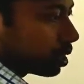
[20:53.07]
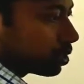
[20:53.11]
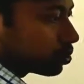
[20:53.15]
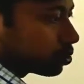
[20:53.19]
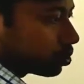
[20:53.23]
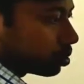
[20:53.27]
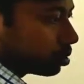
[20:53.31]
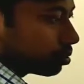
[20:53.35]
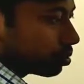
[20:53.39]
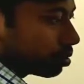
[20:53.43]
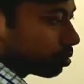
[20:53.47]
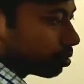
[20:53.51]

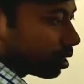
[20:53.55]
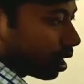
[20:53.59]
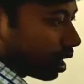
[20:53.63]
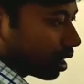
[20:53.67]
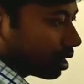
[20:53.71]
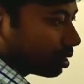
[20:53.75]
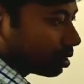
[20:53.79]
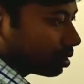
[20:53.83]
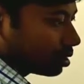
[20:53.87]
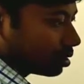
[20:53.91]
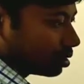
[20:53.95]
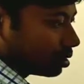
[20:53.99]
so you can
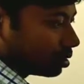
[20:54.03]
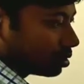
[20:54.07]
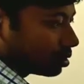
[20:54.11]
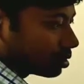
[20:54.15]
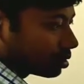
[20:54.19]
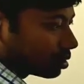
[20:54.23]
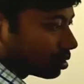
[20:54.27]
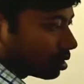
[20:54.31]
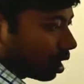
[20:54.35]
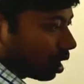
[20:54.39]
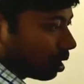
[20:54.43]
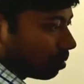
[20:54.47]
write
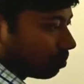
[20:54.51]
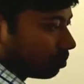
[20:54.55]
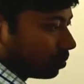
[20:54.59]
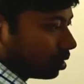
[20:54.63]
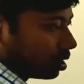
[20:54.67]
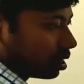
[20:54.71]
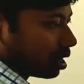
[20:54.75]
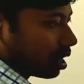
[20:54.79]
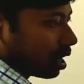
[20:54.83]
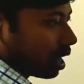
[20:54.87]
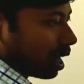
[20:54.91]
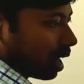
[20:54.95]
this term
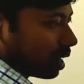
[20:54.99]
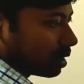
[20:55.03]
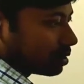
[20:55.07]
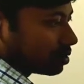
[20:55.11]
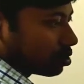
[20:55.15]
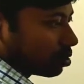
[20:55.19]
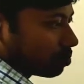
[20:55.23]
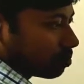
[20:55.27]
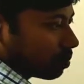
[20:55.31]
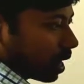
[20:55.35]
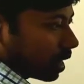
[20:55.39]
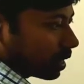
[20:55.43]
as
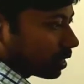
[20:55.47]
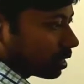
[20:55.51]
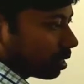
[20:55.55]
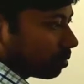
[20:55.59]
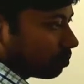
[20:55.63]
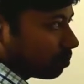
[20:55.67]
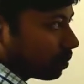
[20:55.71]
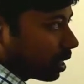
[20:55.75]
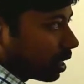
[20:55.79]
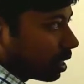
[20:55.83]
your Mach number.